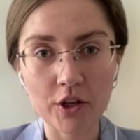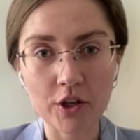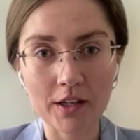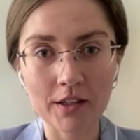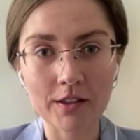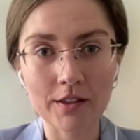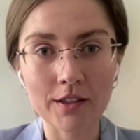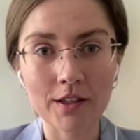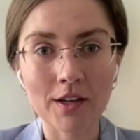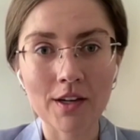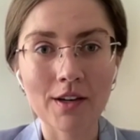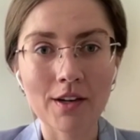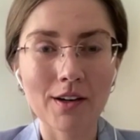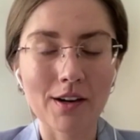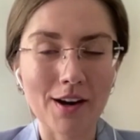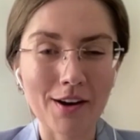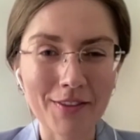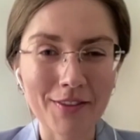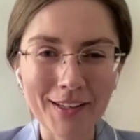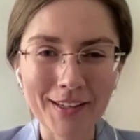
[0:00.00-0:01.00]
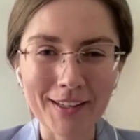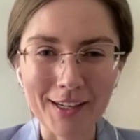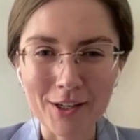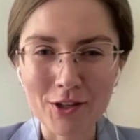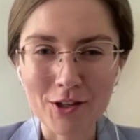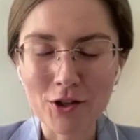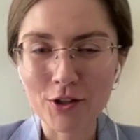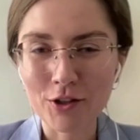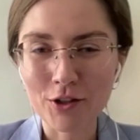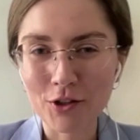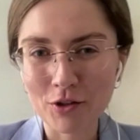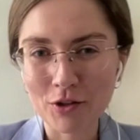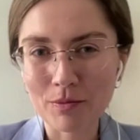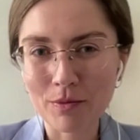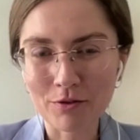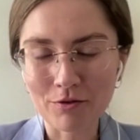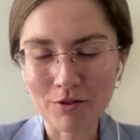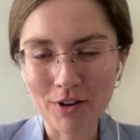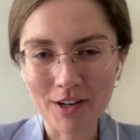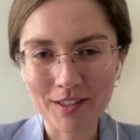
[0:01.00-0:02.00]
And I think actually human
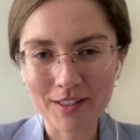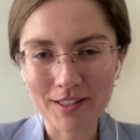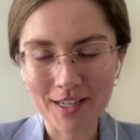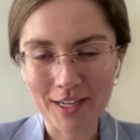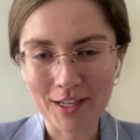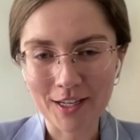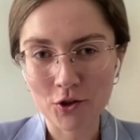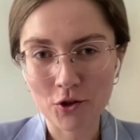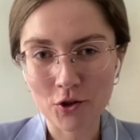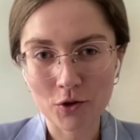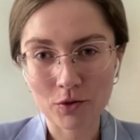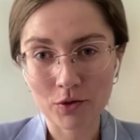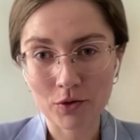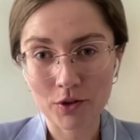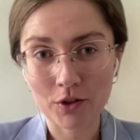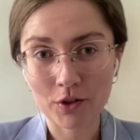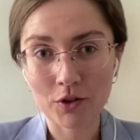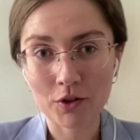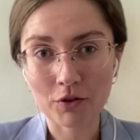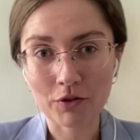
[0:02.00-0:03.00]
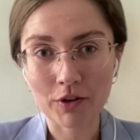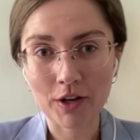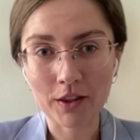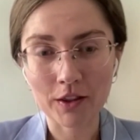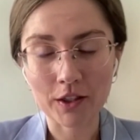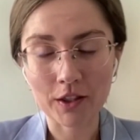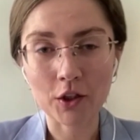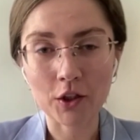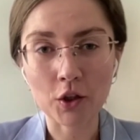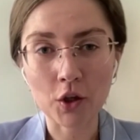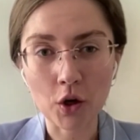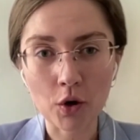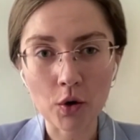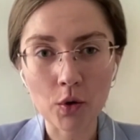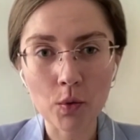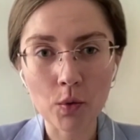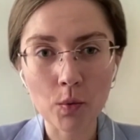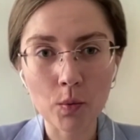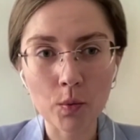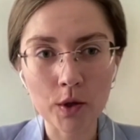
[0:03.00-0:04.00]
rights NGOs in Ukraine, they
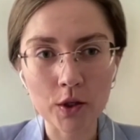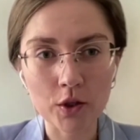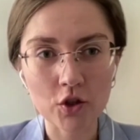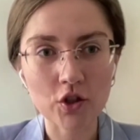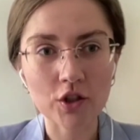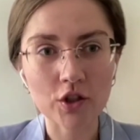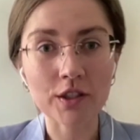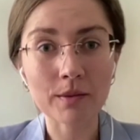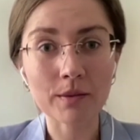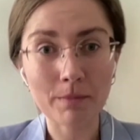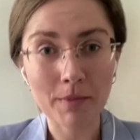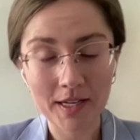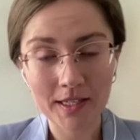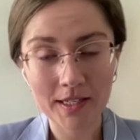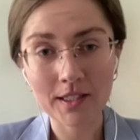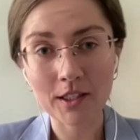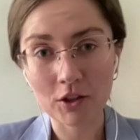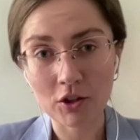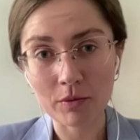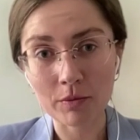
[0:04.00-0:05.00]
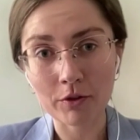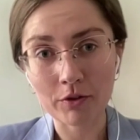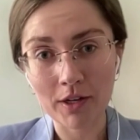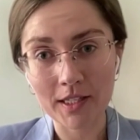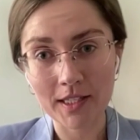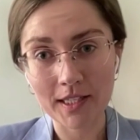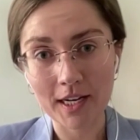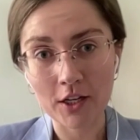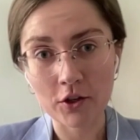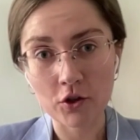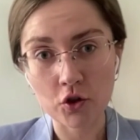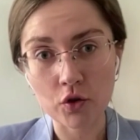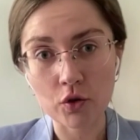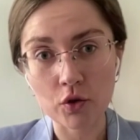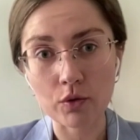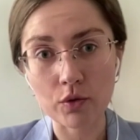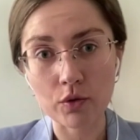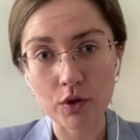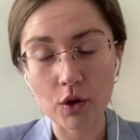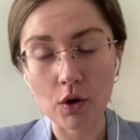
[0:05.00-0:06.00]
know which domestic human rights
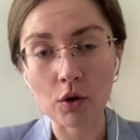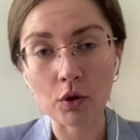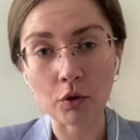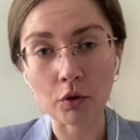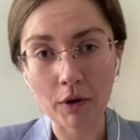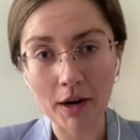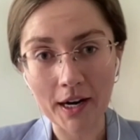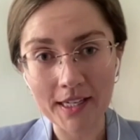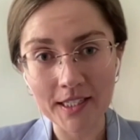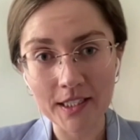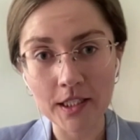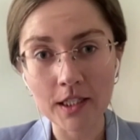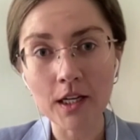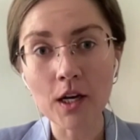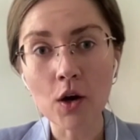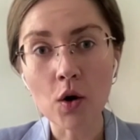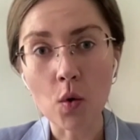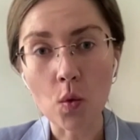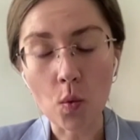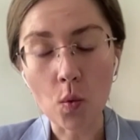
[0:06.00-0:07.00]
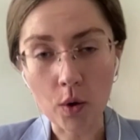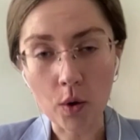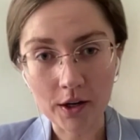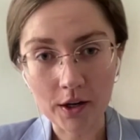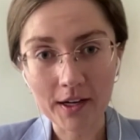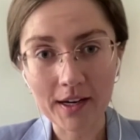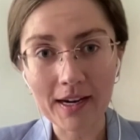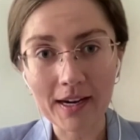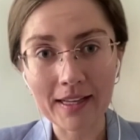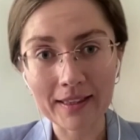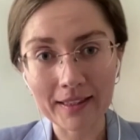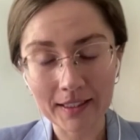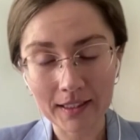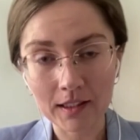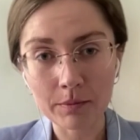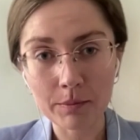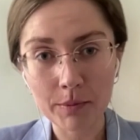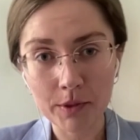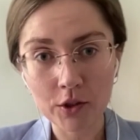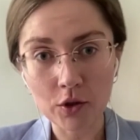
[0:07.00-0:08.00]
NGOs already work a little
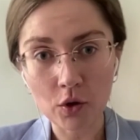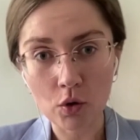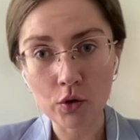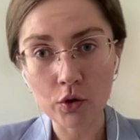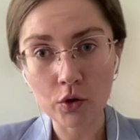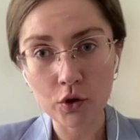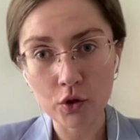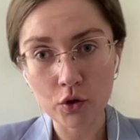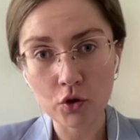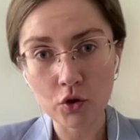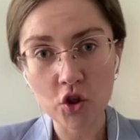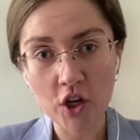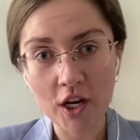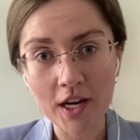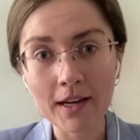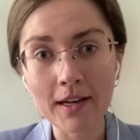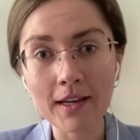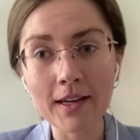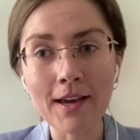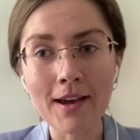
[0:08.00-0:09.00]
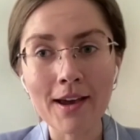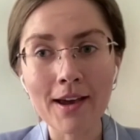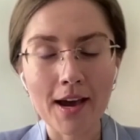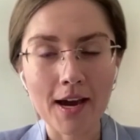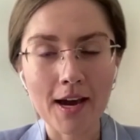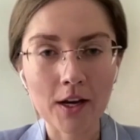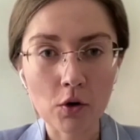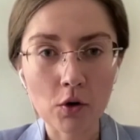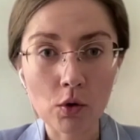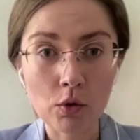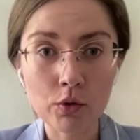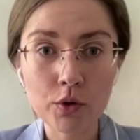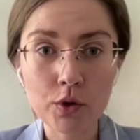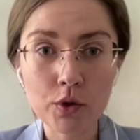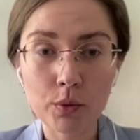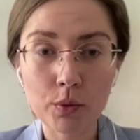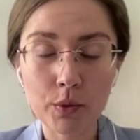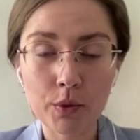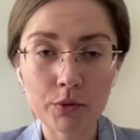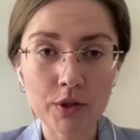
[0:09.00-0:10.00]
bit on UJ. And also
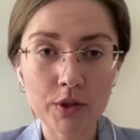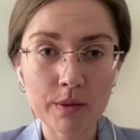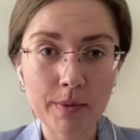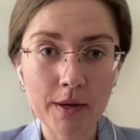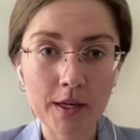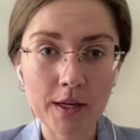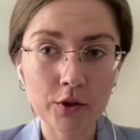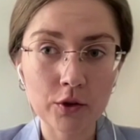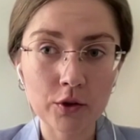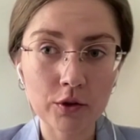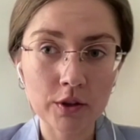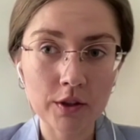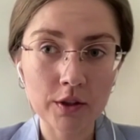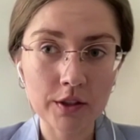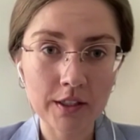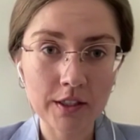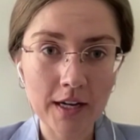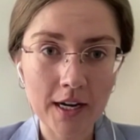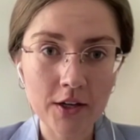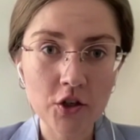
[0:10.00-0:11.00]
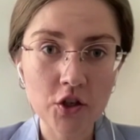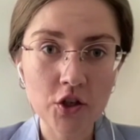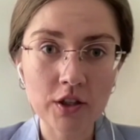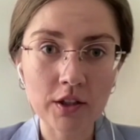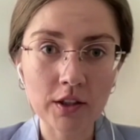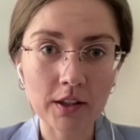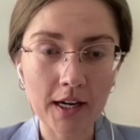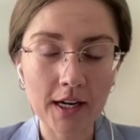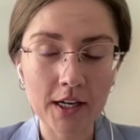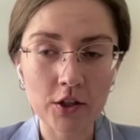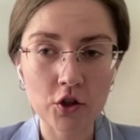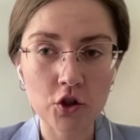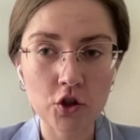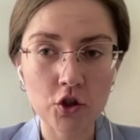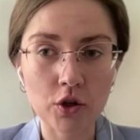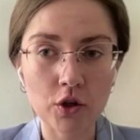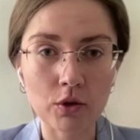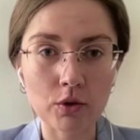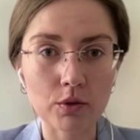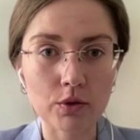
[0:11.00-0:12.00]
with respect to international
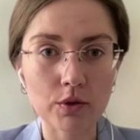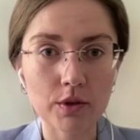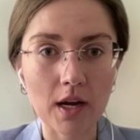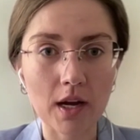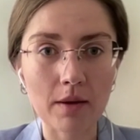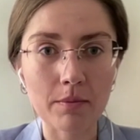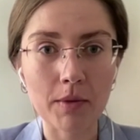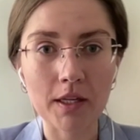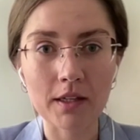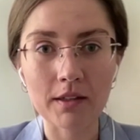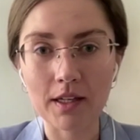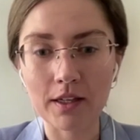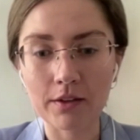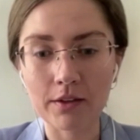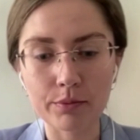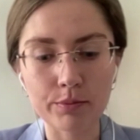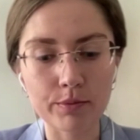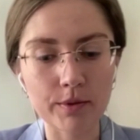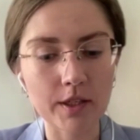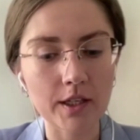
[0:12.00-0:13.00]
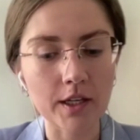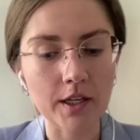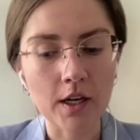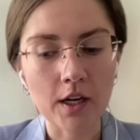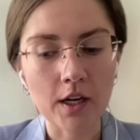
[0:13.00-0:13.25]
NGOs, I mean, if we